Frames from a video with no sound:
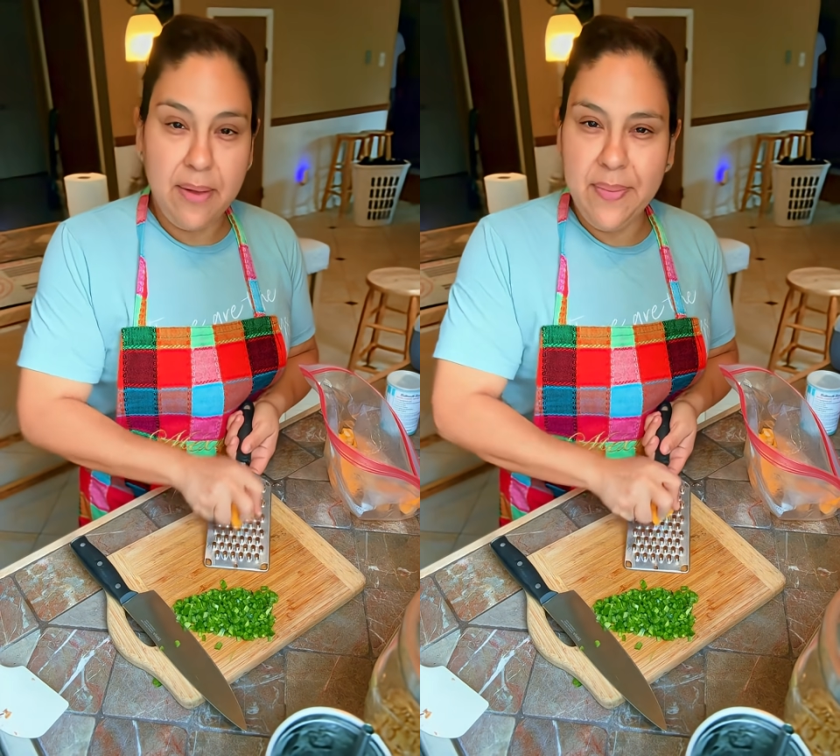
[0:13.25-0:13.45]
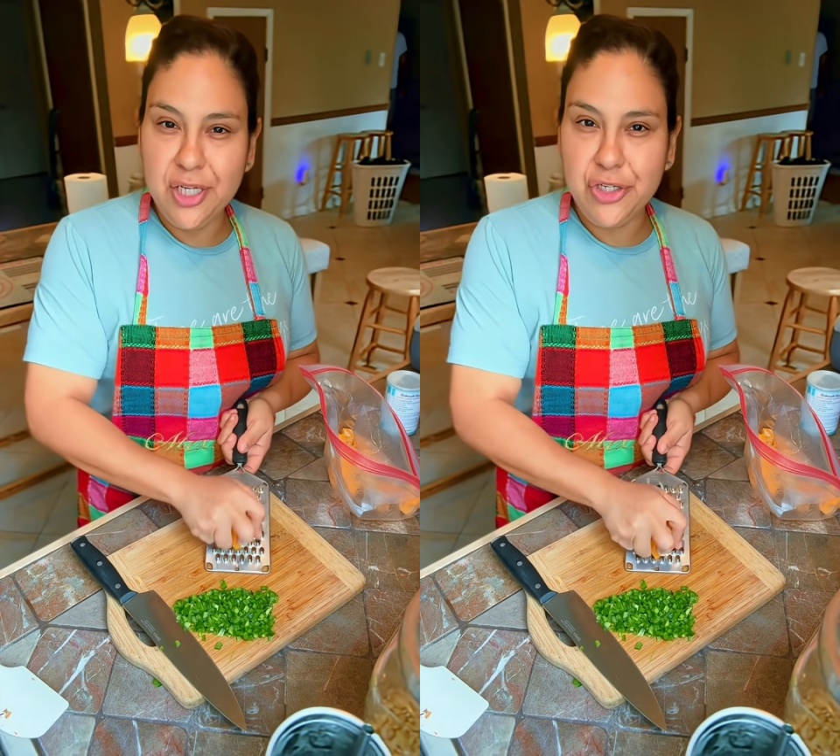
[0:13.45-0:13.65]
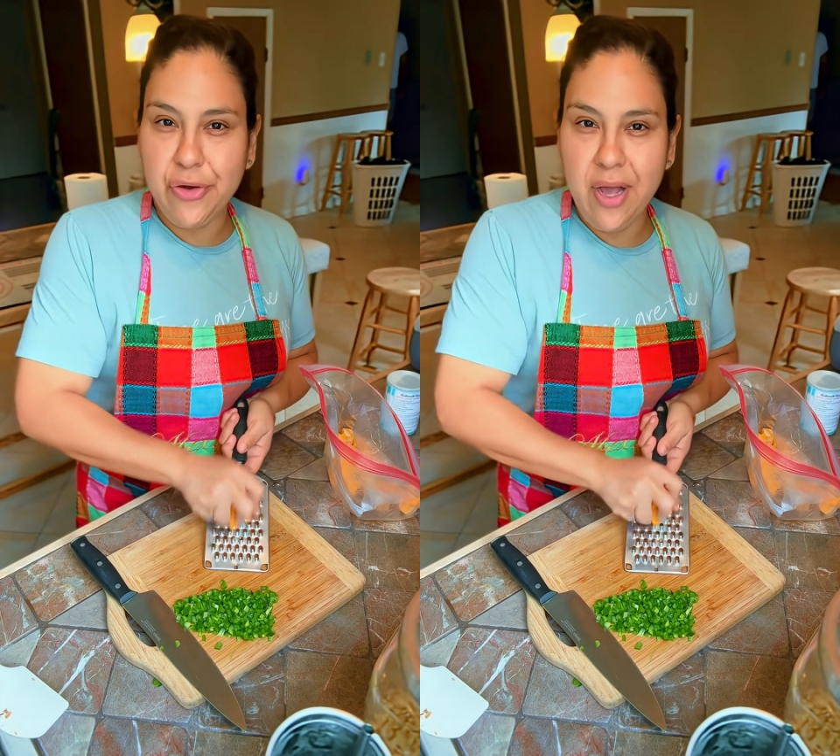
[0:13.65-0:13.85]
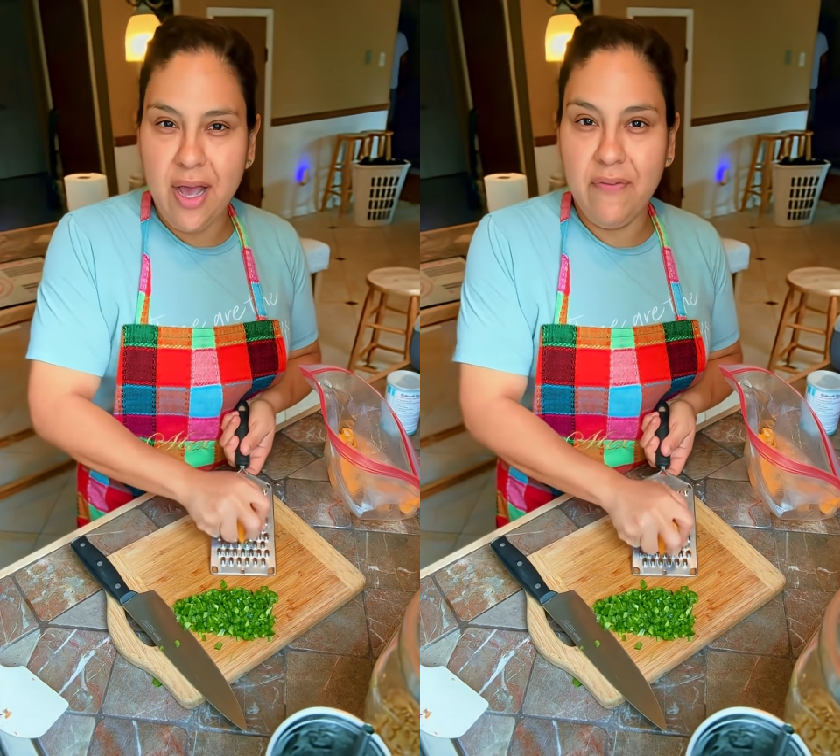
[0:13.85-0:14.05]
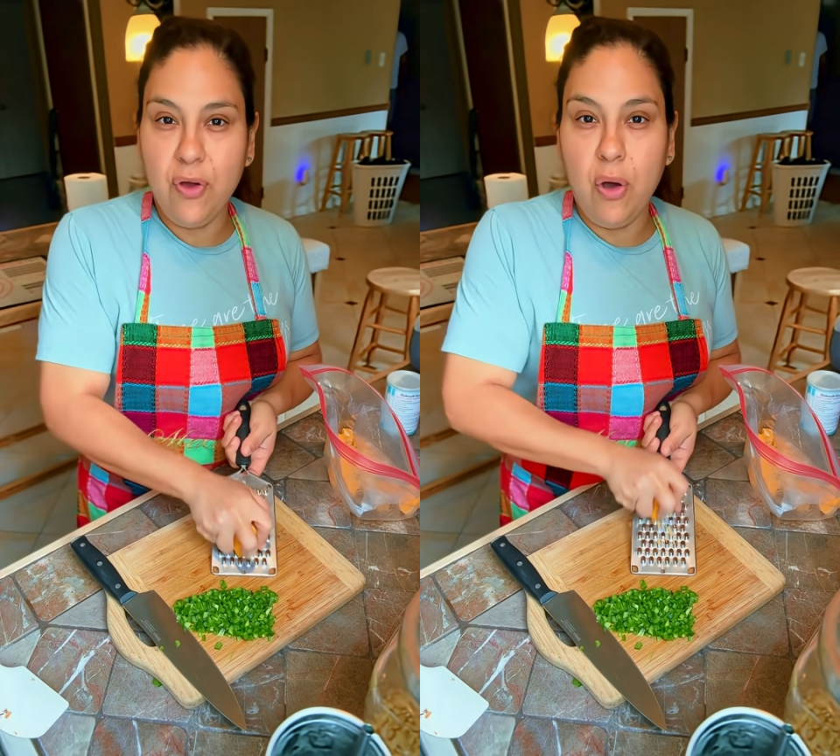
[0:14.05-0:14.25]
I've got a
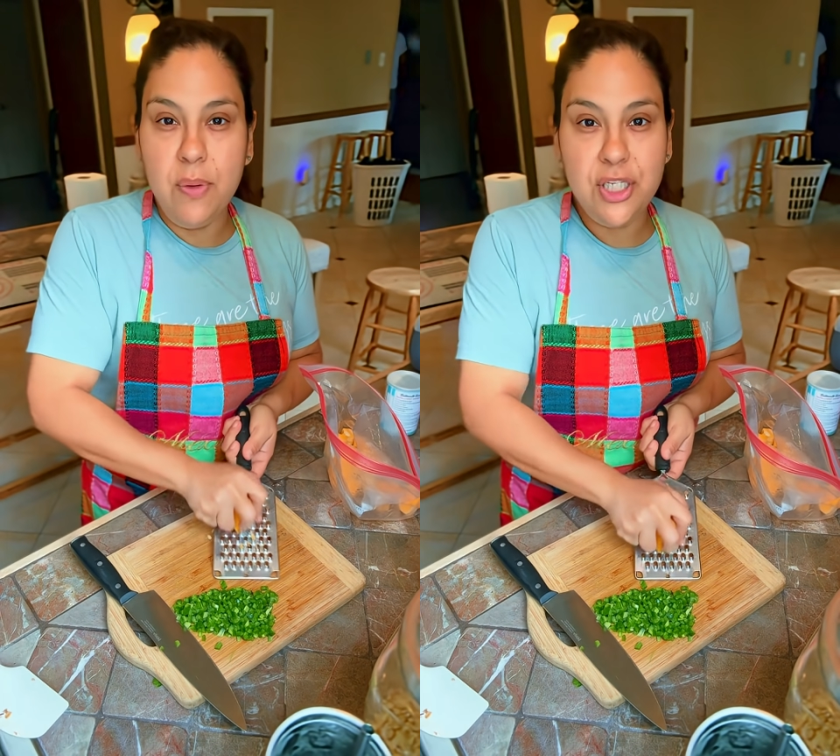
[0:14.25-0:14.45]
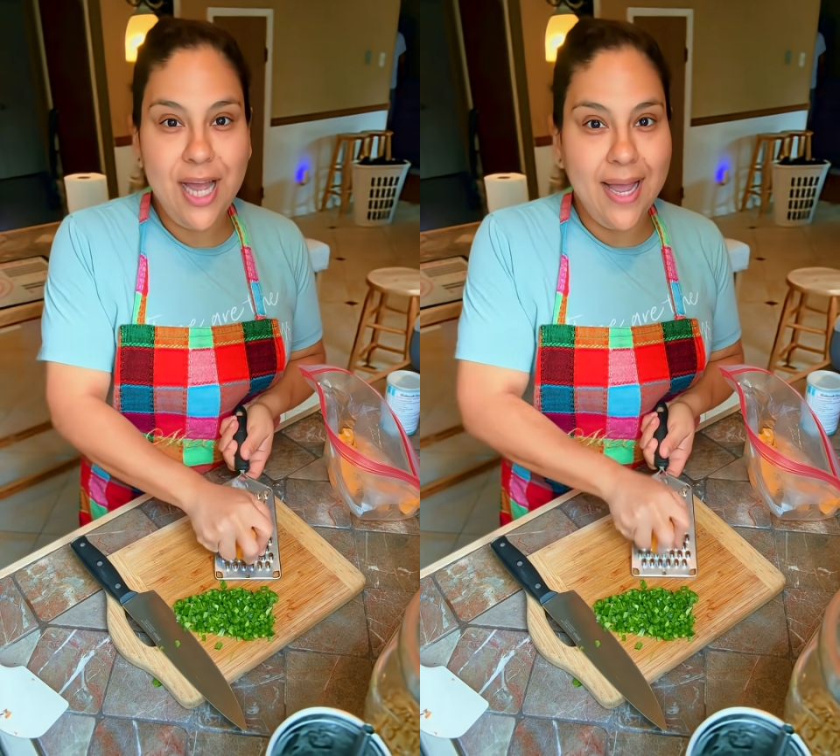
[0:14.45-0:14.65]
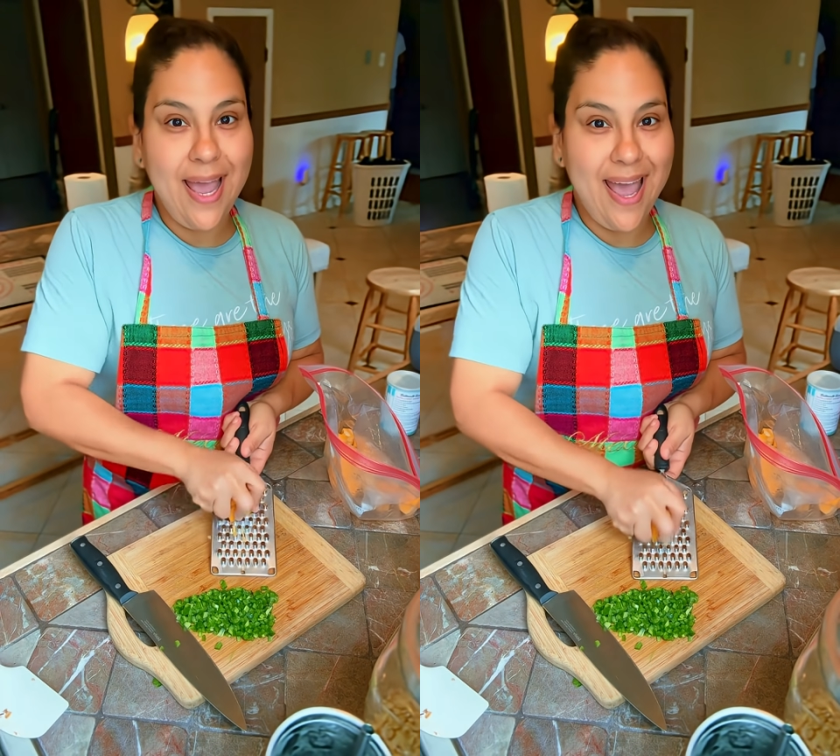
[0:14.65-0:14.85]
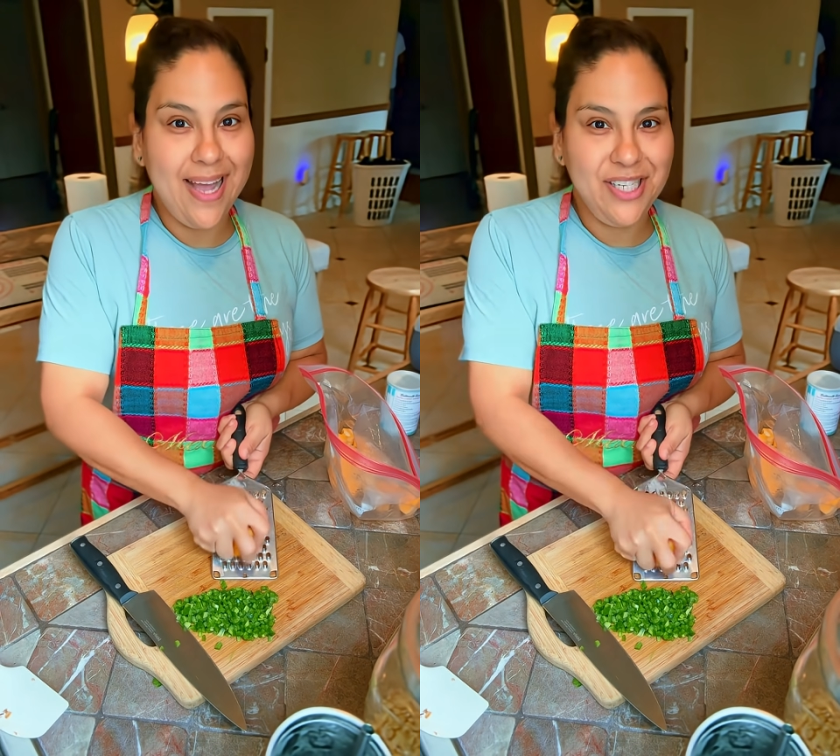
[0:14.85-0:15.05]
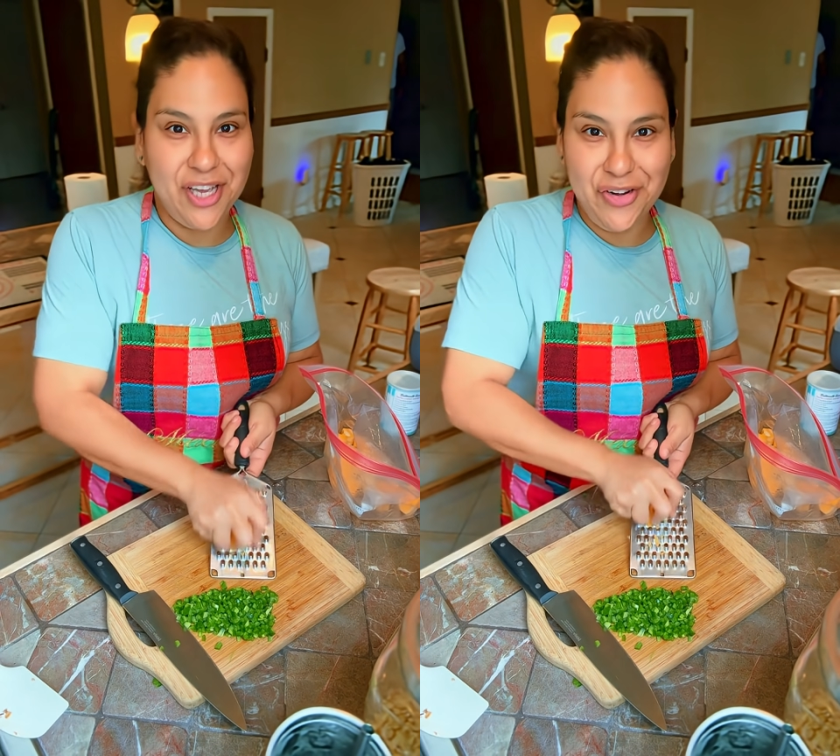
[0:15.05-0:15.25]
mixture of Colby
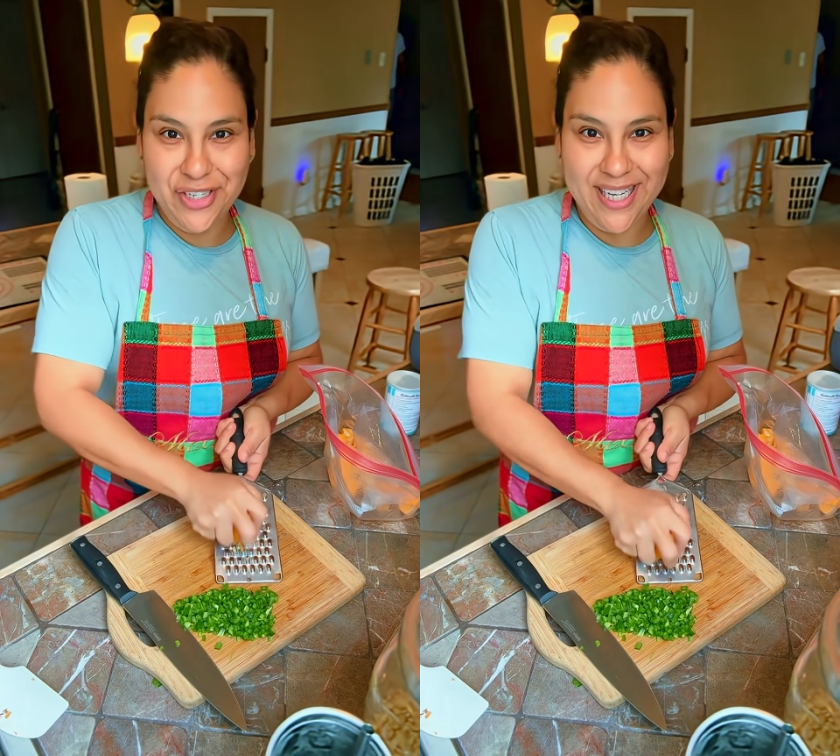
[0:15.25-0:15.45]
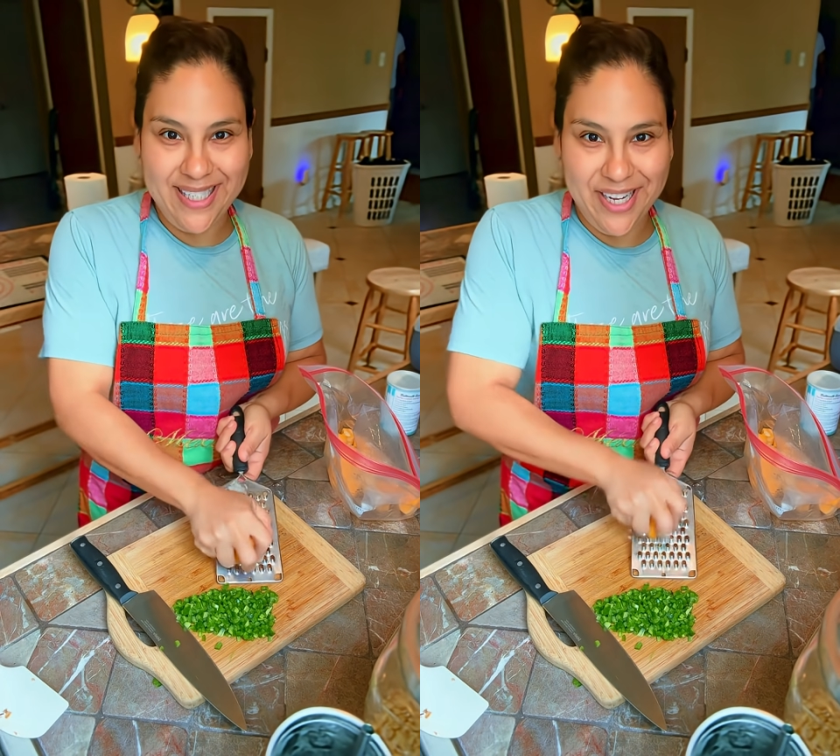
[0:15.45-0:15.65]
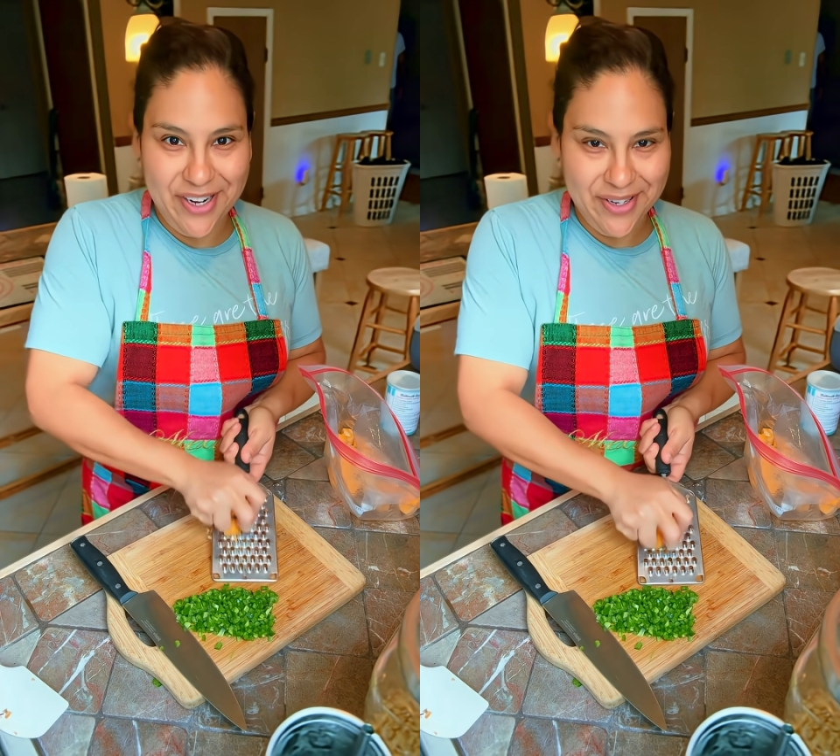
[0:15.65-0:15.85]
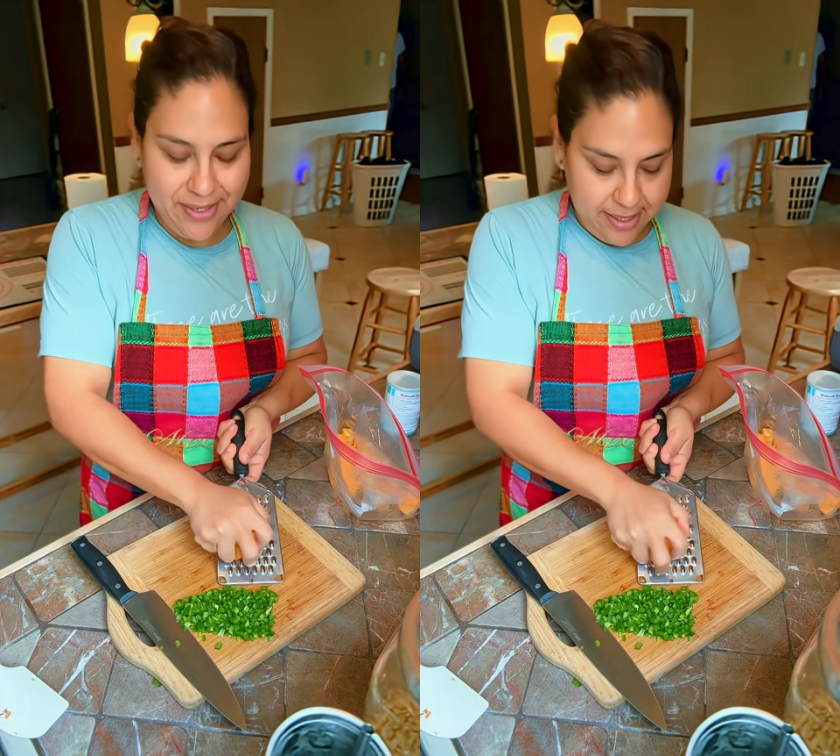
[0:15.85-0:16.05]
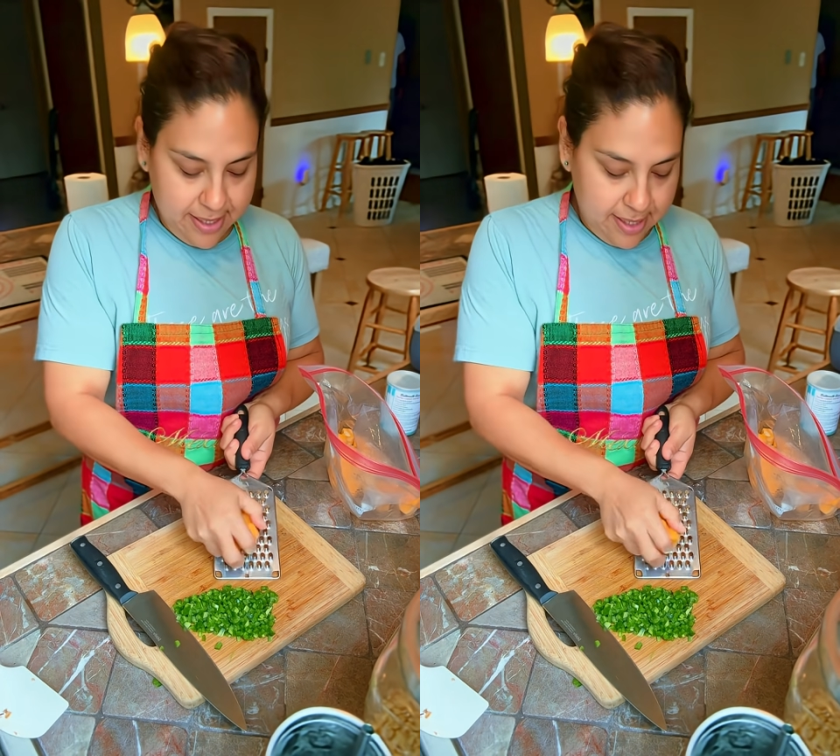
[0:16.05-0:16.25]
Jack and cheddar cheese here.